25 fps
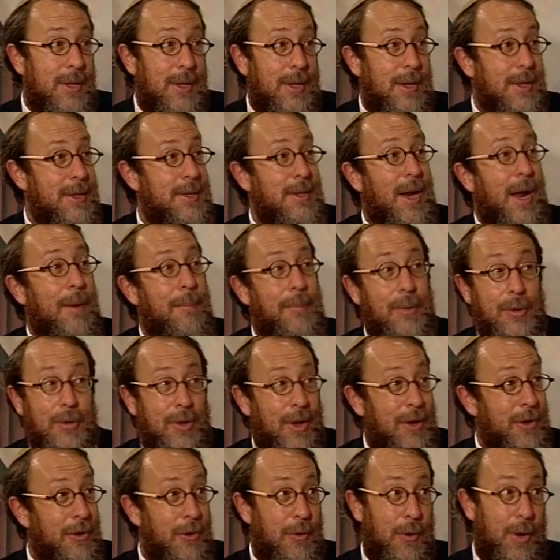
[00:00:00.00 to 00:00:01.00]
city, it's not
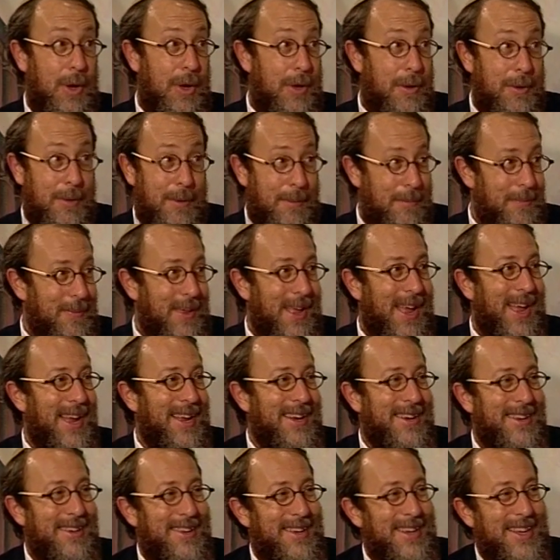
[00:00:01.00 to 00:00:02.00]
built on a grid.
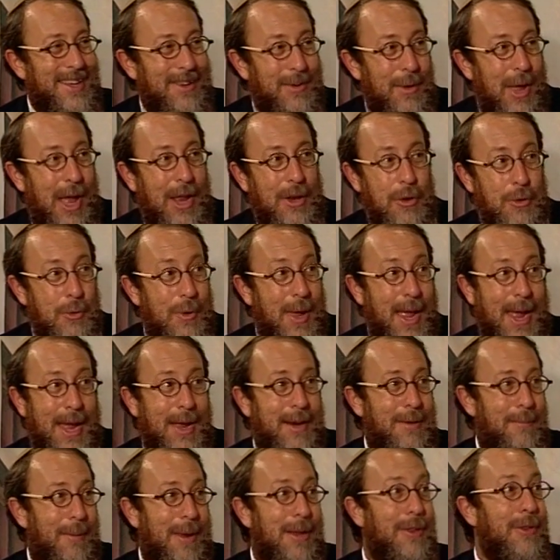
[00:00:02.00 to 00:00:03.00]
And you
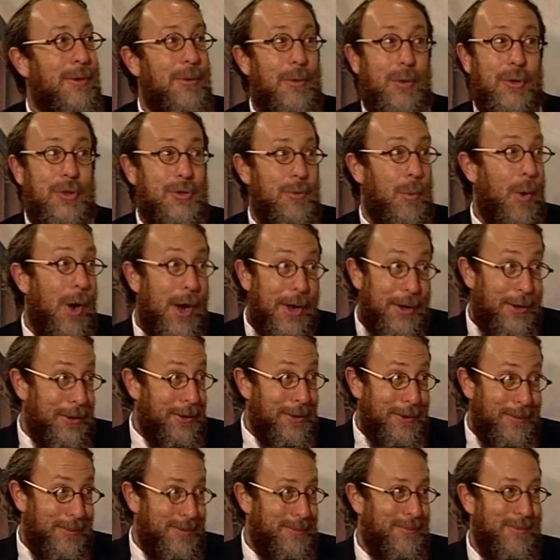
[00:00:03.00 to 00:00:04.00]
can't make the roads
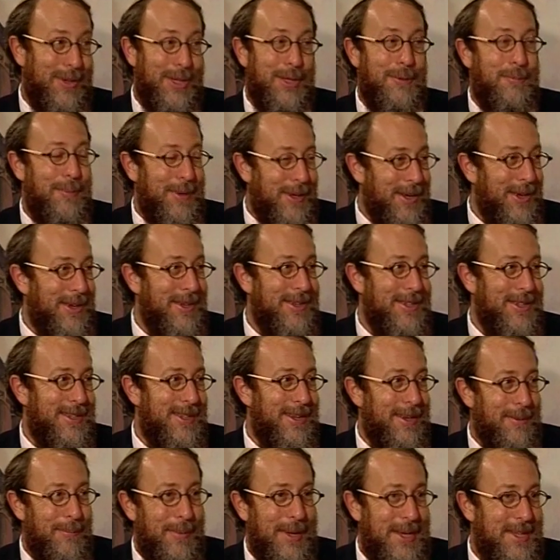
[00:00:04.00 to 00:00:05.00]
wider just
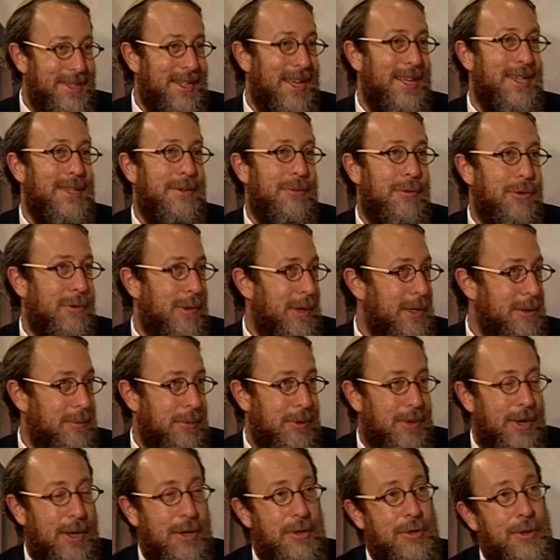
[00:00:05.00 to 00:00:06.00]
because it makes sense for
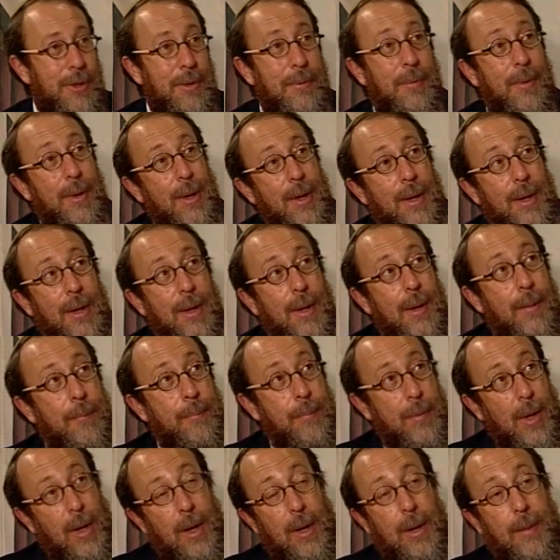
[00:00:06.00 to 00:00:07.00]
transportation.
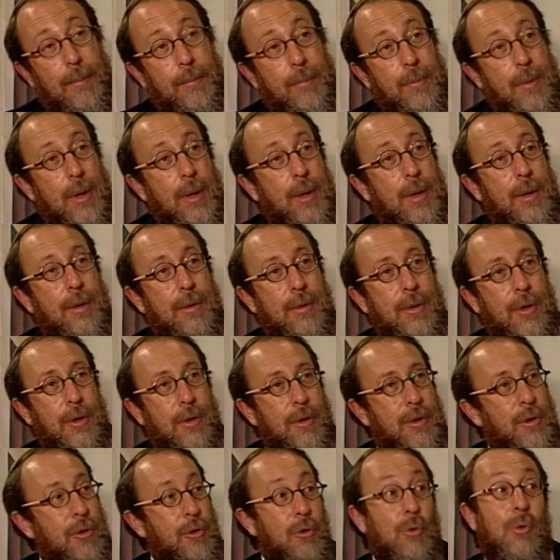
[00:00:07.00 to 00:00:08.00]

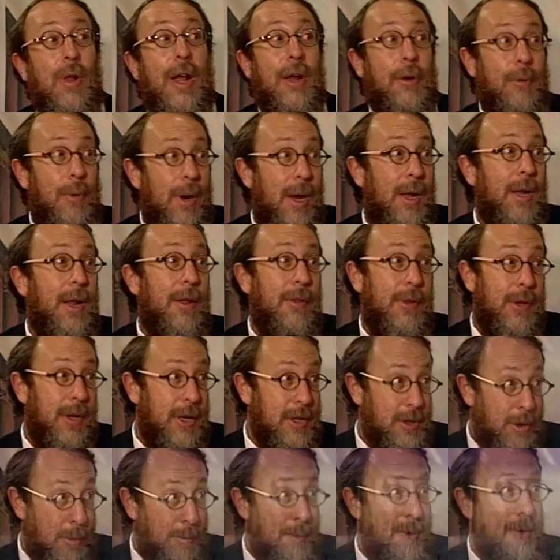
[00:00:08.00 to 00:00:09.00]
The new light rail, I
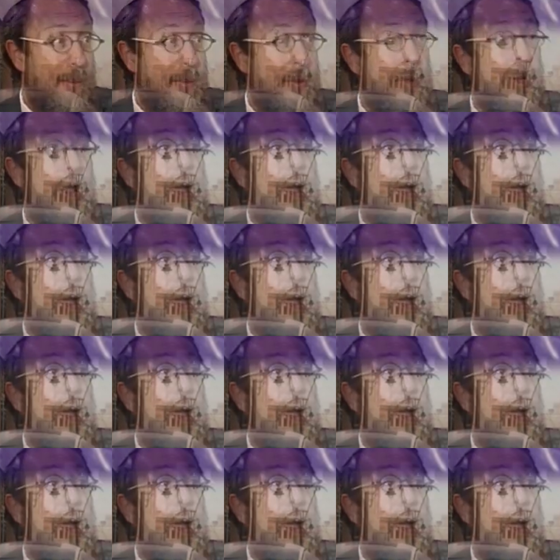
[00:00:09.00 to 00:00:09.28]
think, has opened up